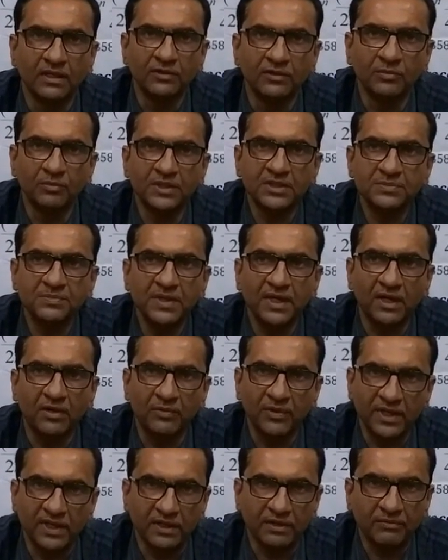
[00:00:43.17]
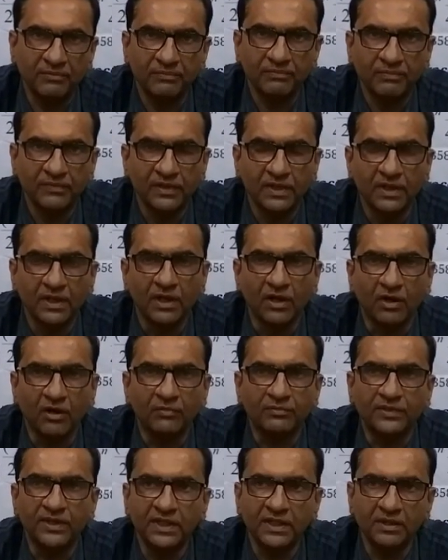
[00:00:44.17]
you must be aware
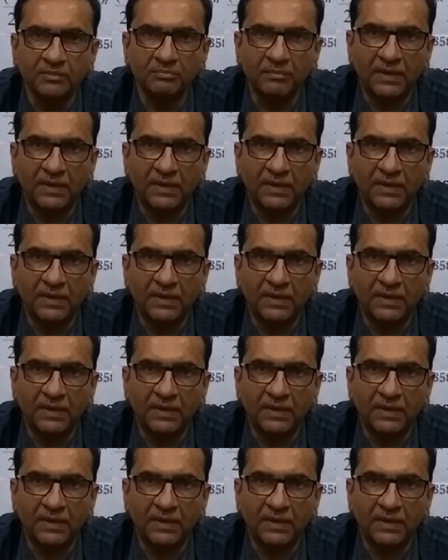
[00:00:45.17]
of the